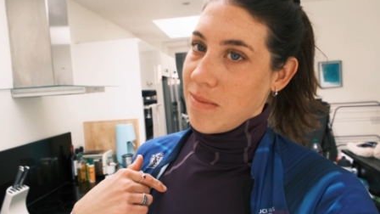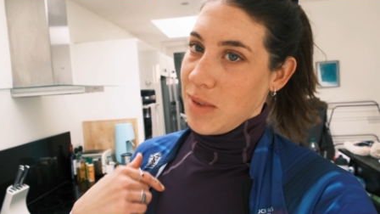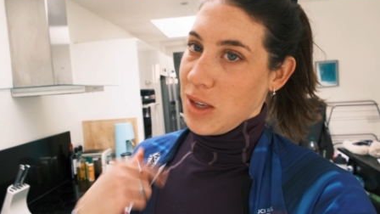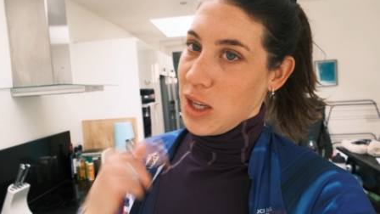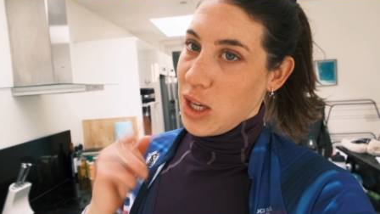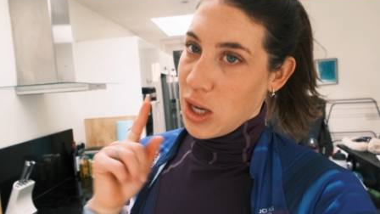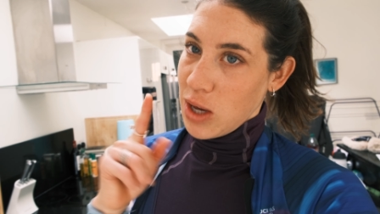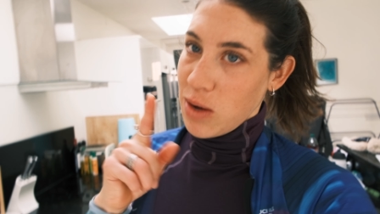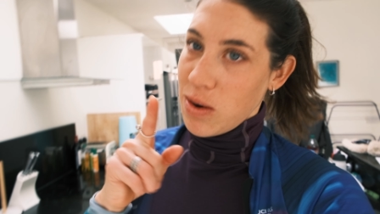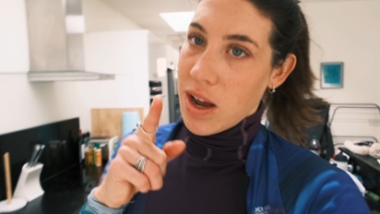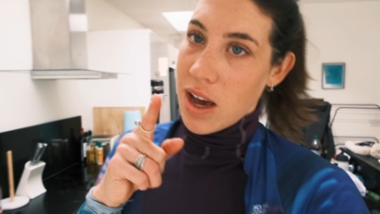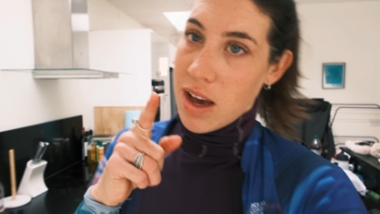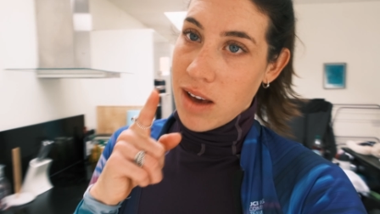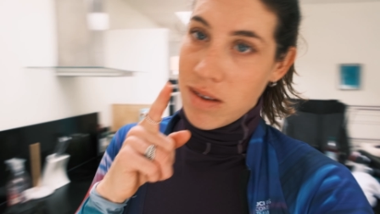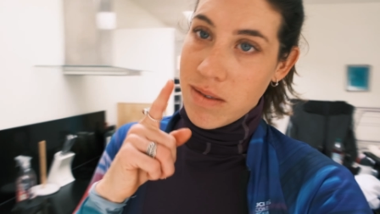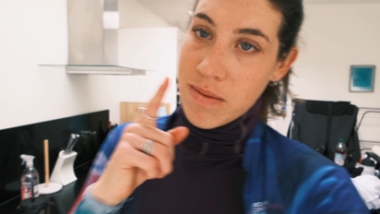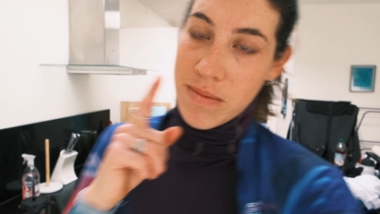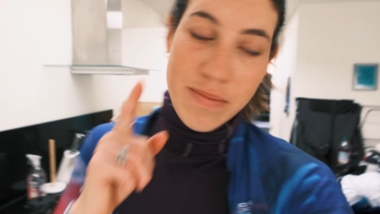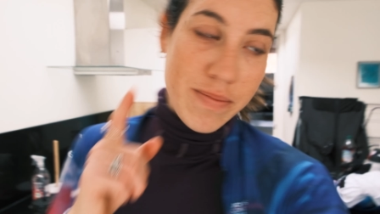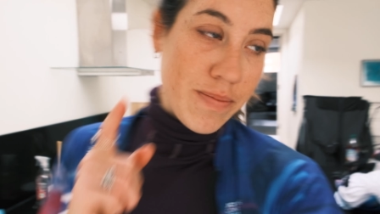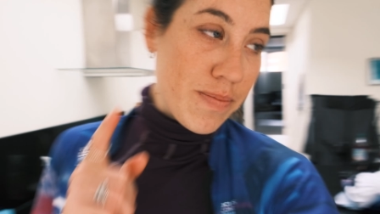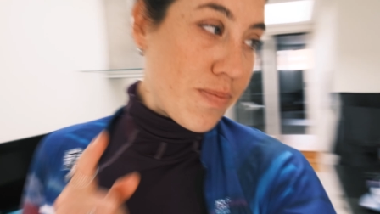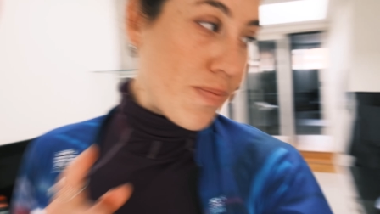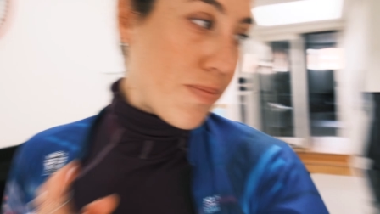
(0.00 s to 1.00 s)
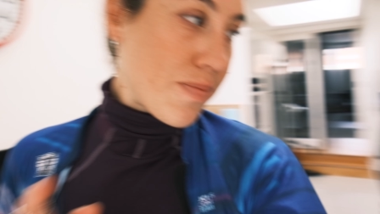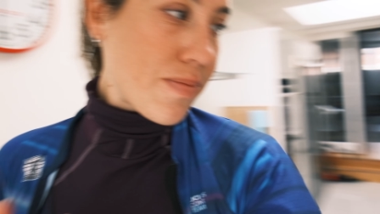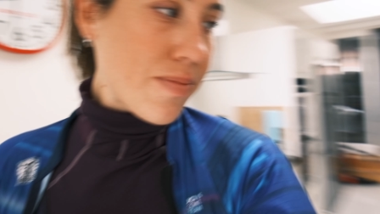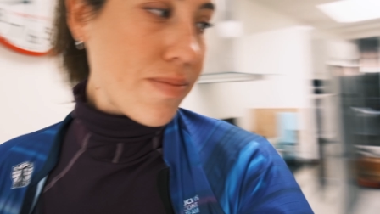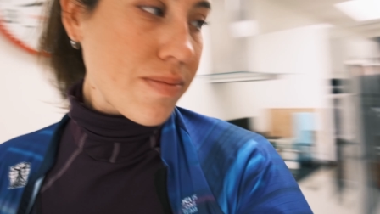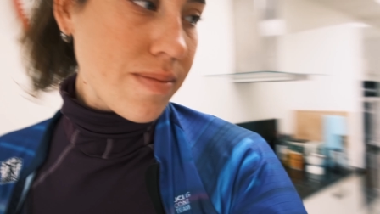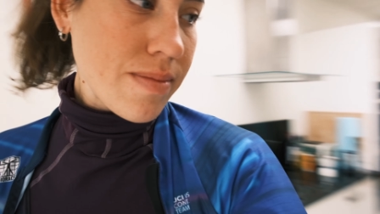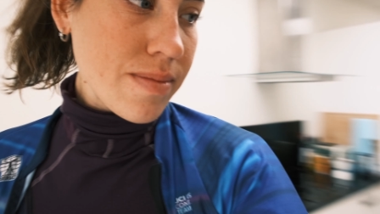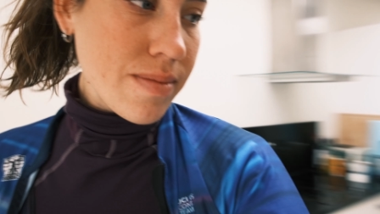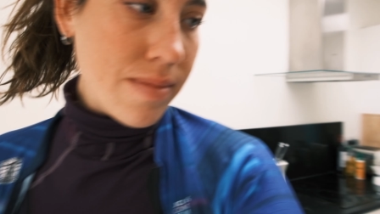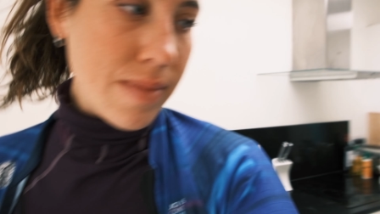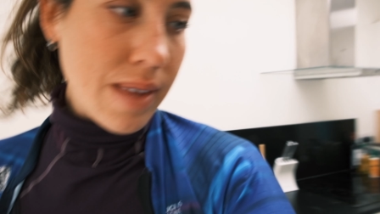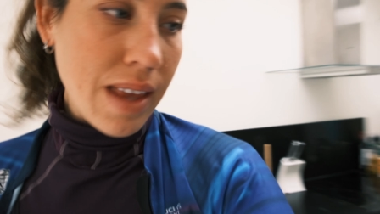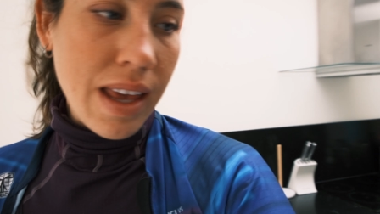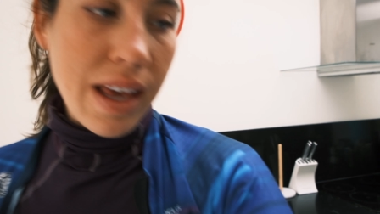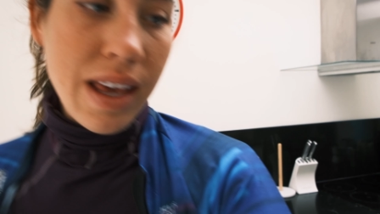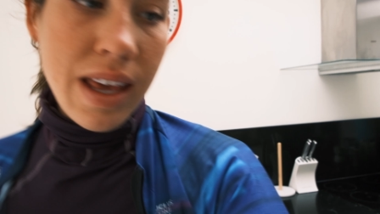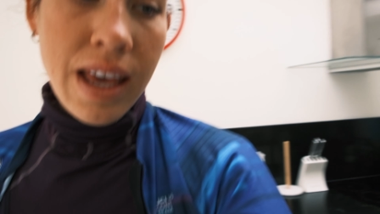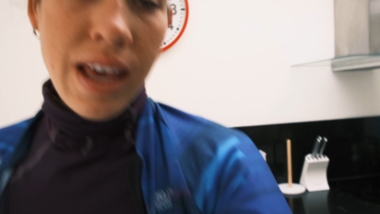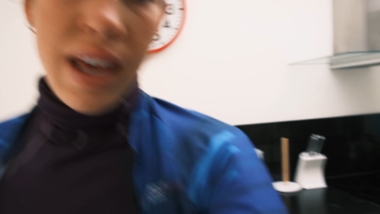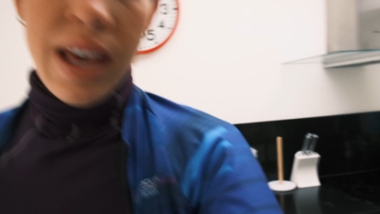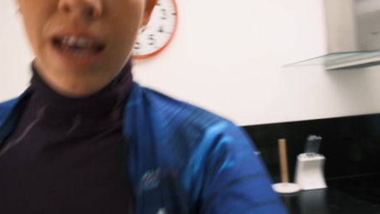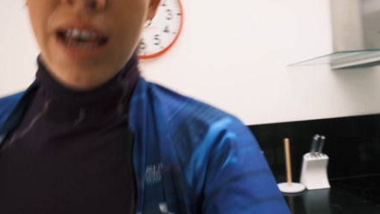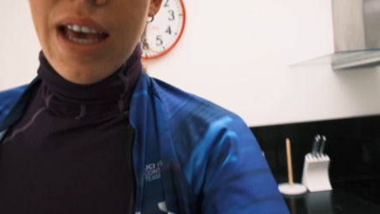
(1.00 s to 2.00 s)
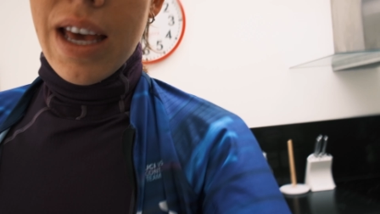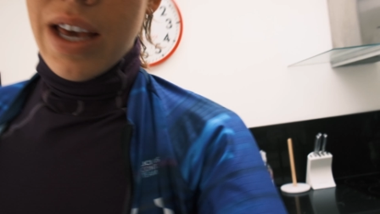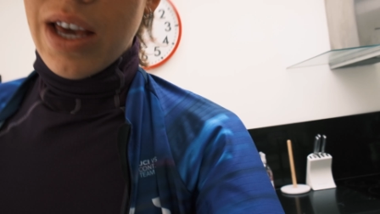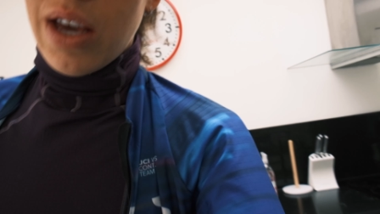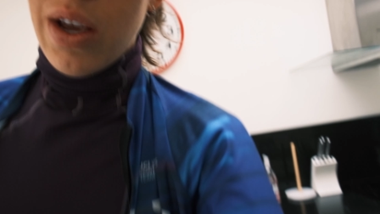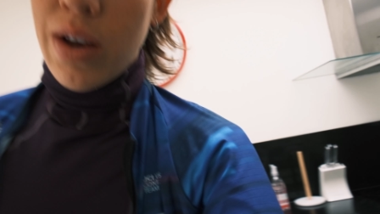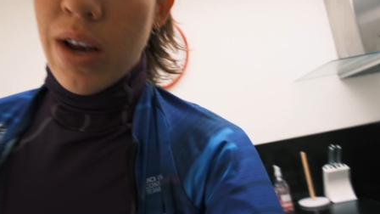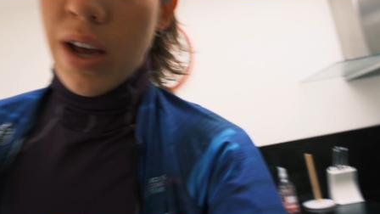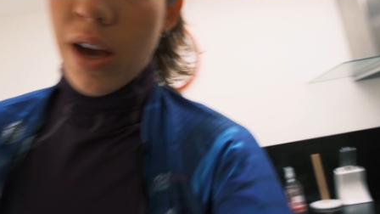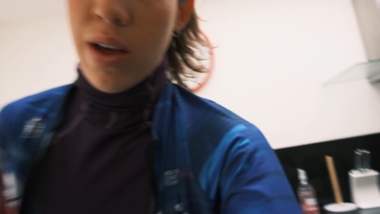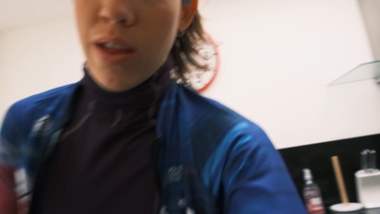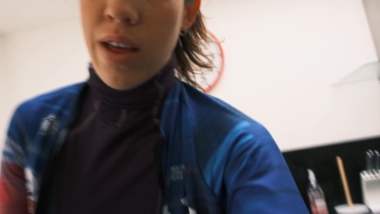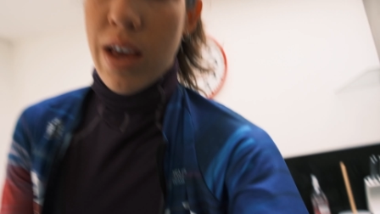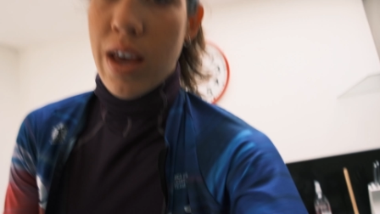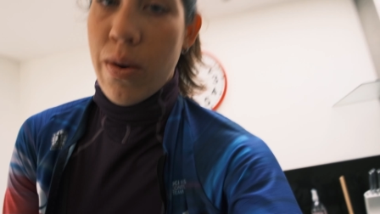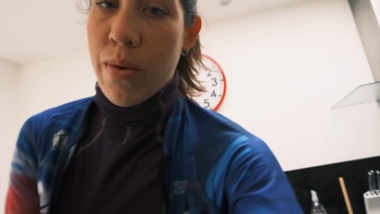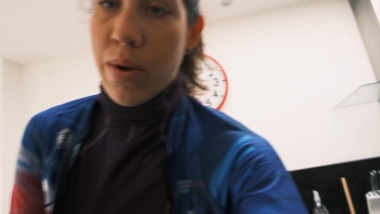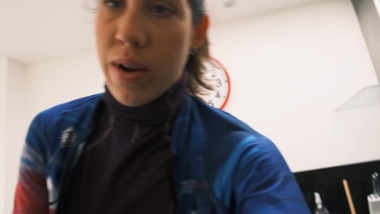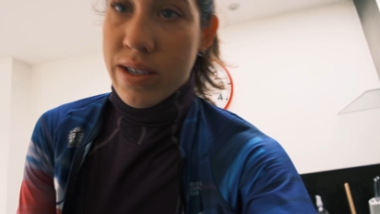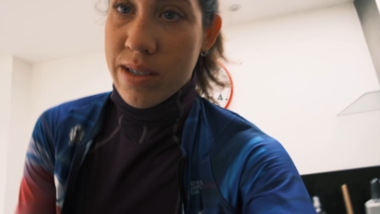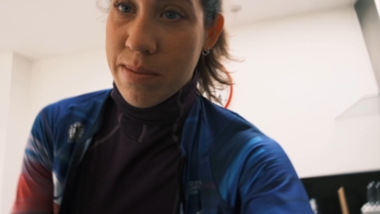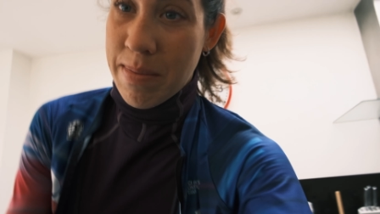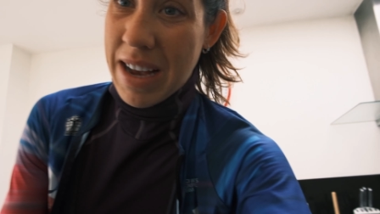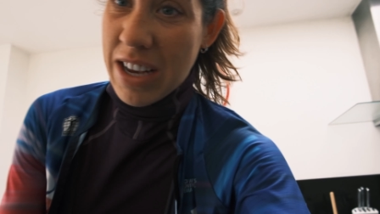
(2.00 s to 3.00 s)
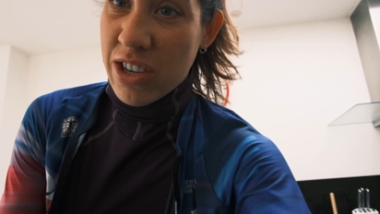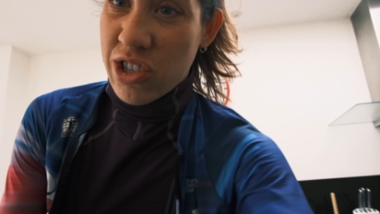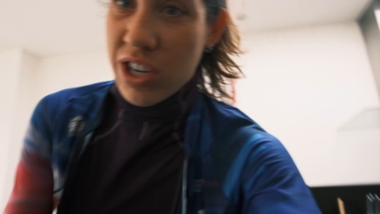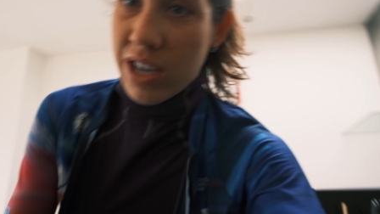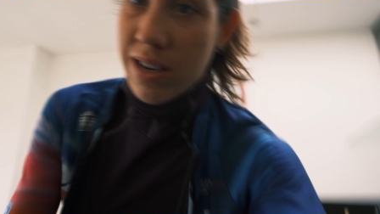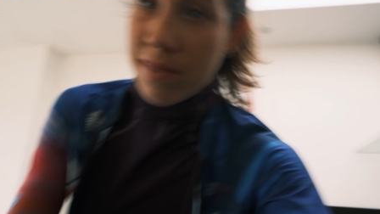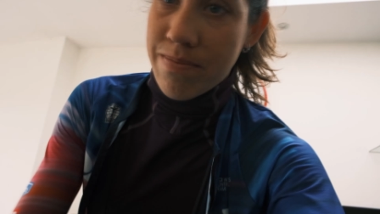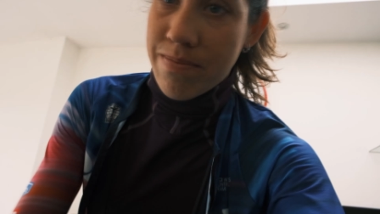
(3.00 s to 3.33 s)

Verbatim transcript: you know that you want to smash it.